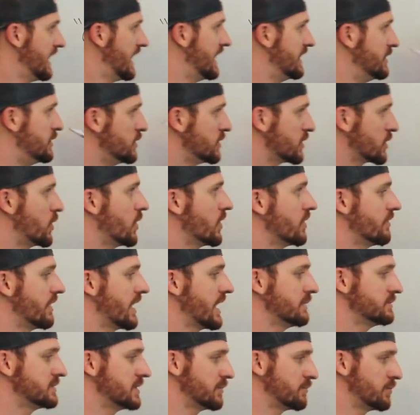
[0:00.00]
and do the Gordon
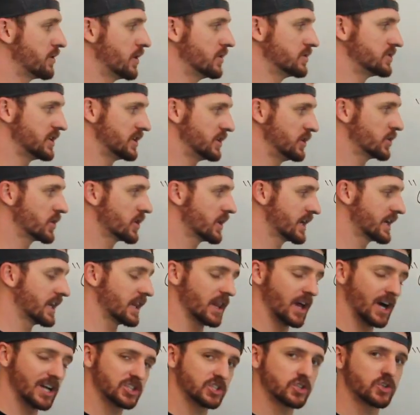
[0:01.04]
Ramsay approach, and you're going to get
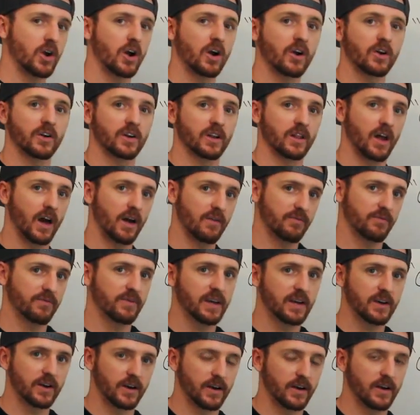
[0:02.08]
a lot stronger and a lot
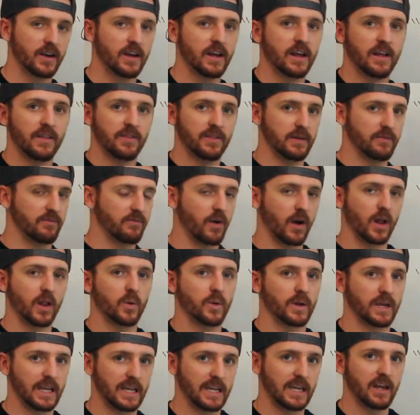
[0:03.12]
fitter than
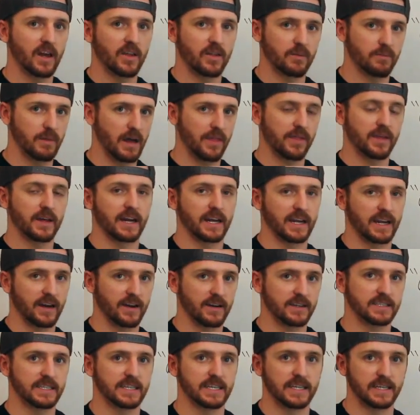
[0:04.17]
following any other method, I
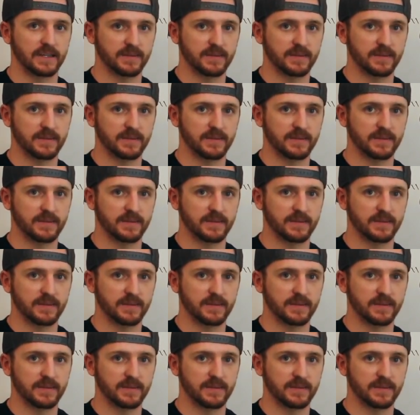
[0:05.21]
guarantee